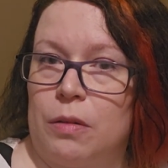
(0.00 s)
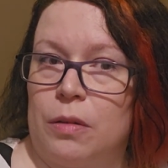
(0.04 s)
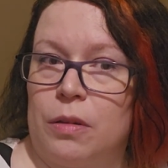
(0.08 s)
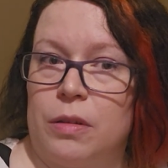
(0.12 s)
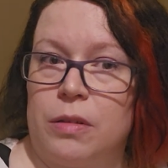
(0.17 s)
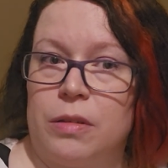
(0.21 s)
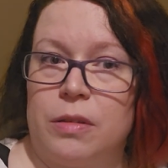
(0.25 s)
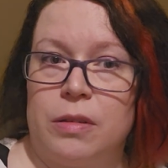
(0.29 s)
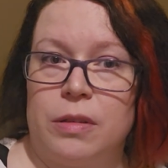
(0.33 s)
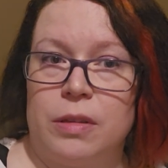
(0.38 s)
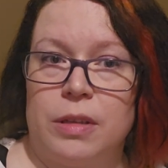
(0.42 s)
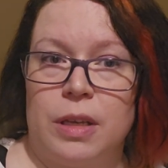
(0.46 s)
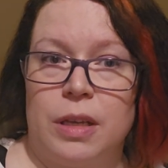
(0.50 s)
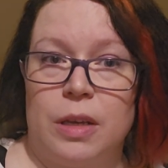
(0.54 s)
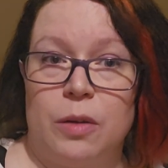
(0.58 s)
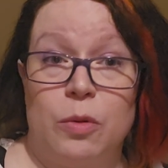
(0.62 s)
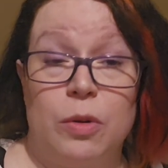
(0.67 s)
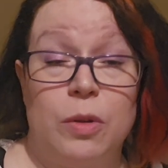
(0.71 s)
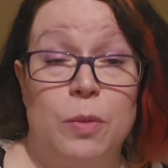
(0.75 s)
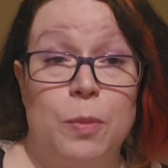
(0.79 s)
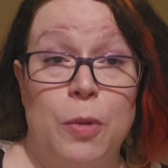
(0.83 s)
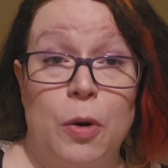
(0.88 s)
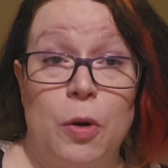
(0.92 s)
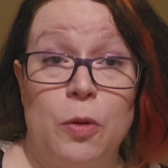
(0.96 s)
see.
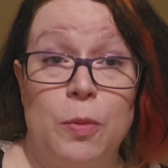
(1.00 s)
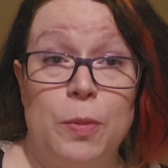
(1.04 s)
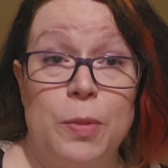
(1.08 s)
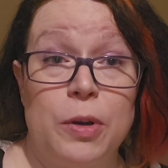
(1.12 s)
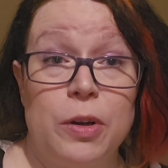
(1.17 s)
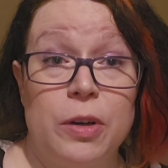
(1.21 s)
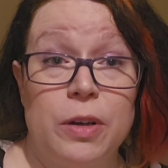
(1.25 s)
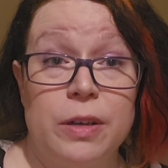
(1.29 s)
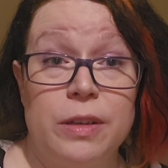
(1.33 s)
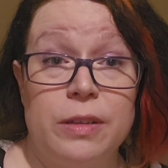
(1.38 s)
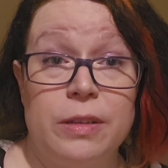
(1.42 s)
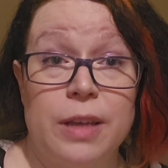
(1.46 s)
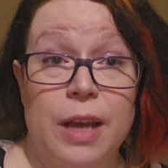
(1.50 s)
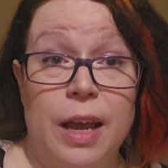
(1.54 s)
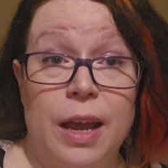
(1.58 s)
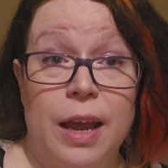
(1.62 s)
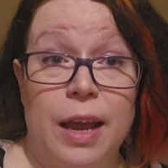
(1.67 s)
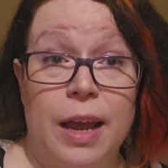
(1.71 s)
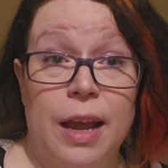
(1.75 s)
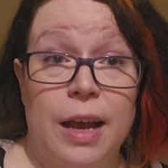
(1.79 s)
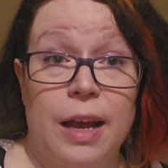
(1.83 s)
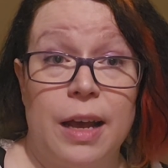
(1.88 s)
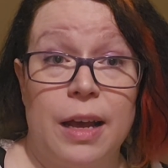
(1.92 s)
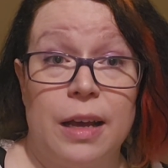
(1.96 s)
With both beardies, I
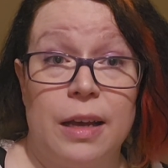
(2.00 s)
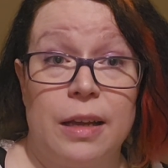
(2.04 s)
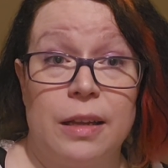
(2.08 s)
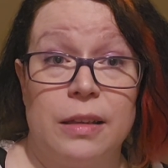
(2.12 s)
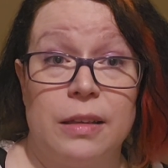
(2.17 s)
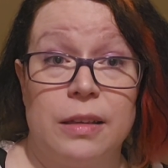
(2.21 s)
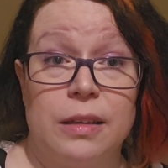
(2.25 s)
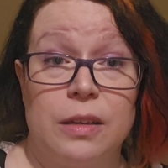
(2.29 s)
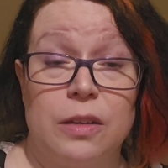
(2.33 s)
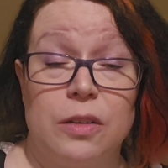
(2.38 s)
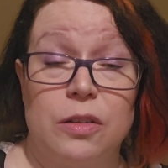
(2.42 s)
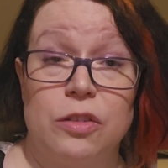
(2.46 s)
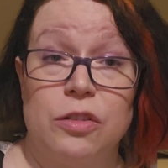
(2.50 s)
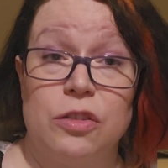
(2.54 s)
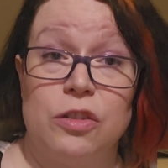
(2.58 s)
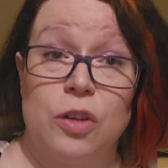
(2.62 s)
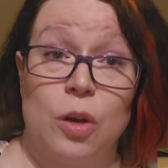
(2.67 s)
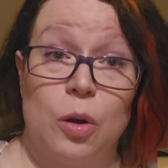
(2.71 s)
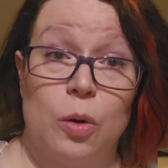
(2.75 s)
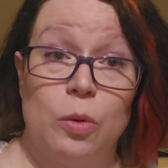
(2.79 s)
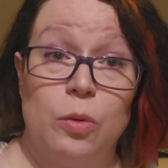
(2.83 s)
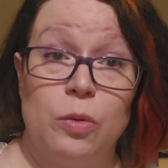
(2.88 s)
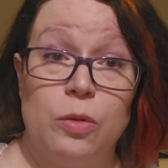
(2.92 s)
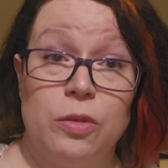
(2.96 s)
had little
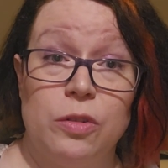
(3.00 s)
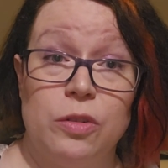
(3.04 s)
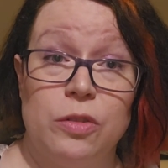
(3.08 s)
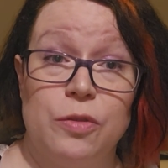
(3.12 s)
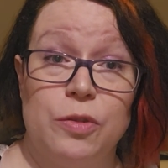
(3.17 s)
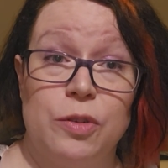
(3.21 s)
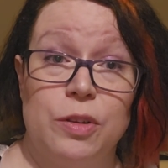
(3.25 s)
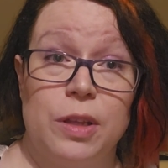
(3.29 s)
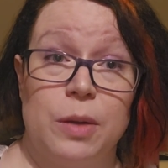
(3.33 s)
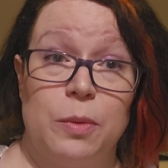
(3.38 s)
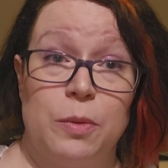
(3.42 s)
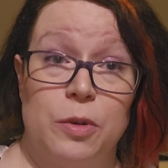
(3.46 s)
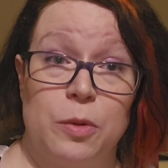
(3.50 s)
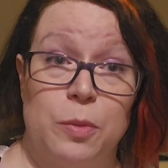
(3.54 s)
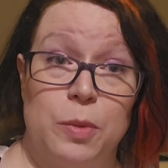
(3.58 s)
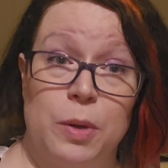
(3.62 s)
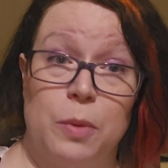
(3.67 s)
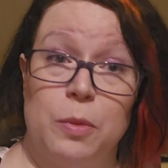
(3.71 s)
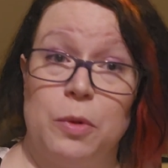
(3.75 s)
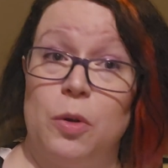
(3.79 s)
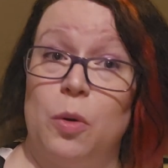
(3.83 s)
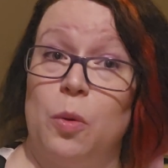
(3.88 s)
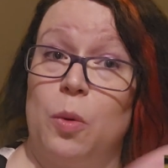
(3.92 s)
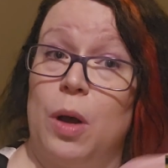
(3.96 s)
stones for them to be
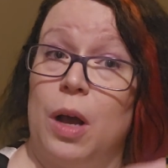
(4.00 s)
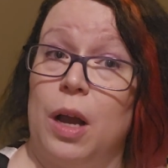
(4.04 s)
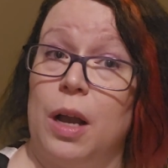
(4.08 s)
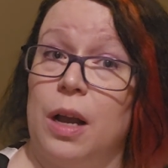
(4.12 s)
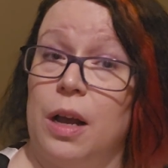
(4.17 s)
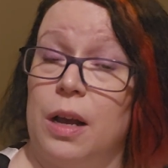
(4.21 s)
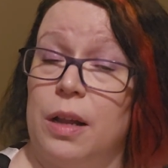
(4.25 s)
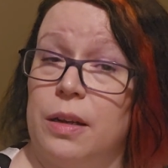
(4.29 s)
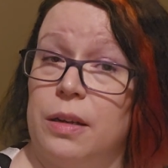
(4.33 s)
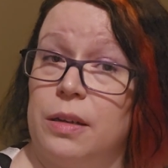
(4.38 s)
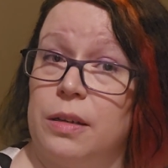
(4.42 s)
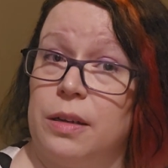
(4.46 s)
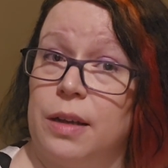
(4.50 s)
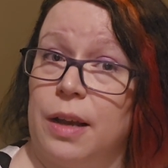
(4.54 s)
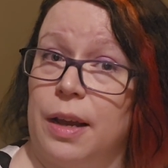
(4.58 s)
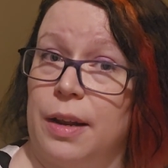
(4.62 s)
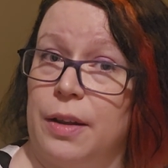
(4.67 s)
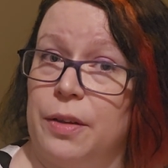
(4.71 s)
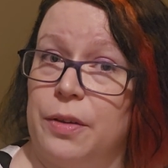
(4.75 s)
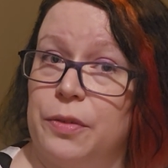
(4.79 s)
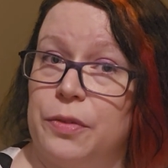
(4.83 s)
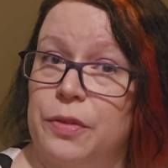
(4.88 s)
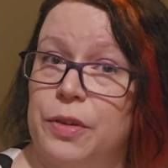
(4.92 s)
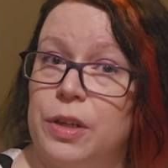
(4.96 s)
able to walk on and kind
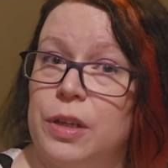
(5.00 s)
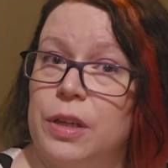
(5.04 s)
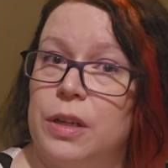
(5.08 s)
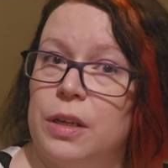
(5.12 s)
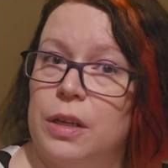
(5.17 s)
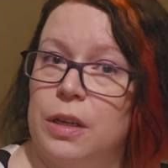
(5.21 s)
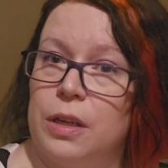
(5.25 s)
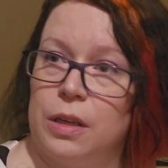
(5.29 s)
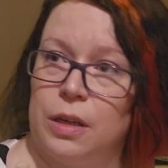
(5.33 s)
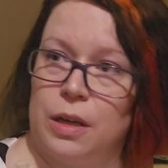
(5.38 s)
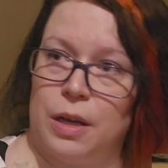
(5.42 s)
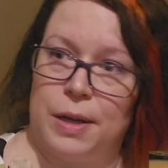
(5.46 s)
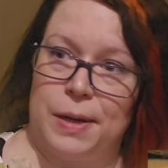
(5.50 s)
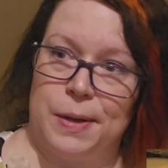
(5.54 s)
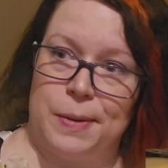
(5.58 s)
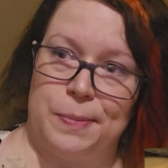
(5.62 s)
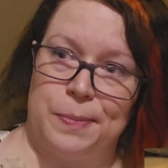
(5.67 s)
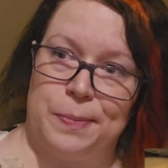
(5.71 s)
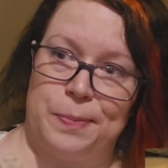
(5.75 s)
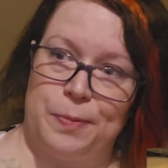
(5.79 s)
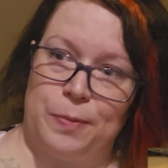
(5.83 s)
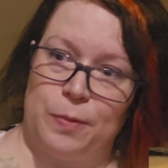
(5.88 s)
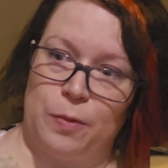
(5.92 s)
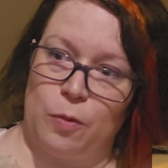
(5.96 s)
of
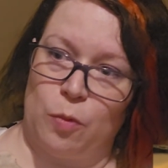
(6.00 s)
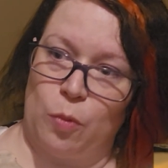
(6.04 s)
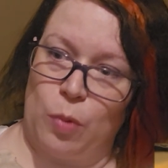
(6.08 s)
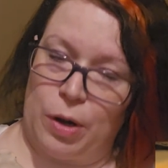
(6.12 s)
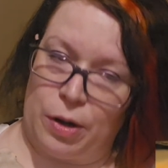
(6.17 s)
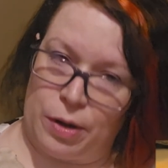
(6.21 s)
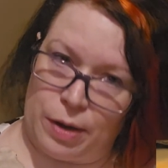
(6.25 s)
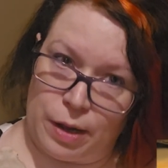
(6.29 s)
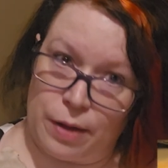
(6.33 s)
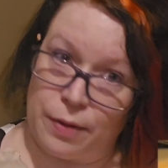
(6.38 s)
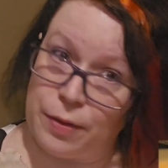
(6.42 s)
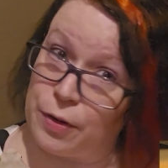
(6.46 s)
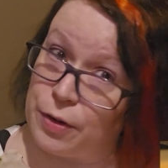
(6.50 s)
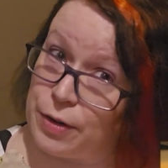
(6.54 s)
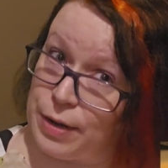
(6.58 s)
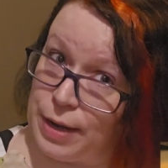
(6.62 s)
wear down their